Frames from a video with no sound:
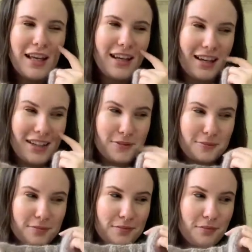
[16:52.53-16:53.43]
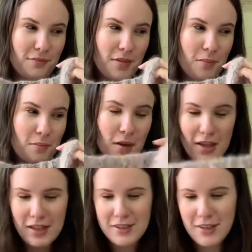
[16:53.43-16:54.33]
Um,
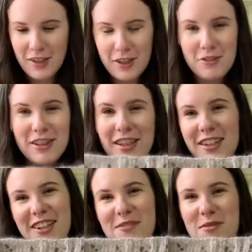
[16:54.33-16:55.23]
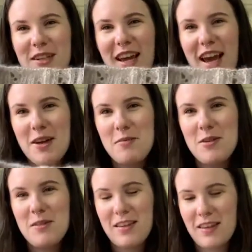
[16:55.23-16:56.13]
but it's looking really good and I'm really happy
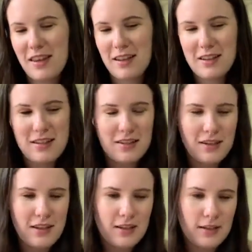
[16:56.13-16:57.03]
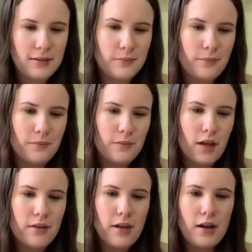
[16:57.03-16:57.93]
with it. Um,
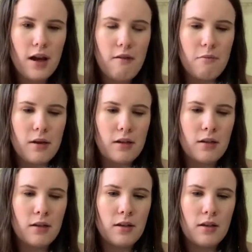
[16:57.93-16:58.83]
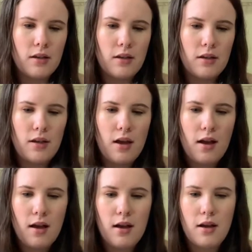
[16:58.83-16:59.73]
I think I've been
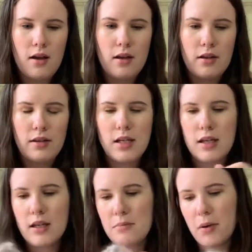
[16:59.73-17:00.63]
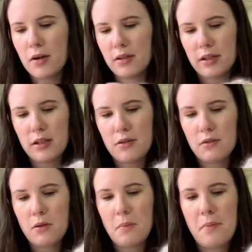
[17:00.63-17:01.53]
uh, knitting and purling through
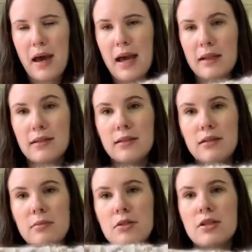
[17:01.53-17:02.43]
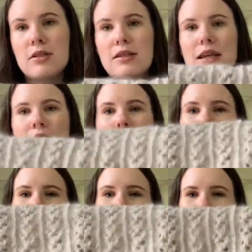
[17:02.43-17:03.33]
the back loop just to give it
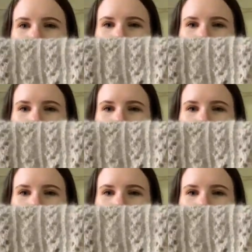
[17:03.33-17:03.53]
more of like a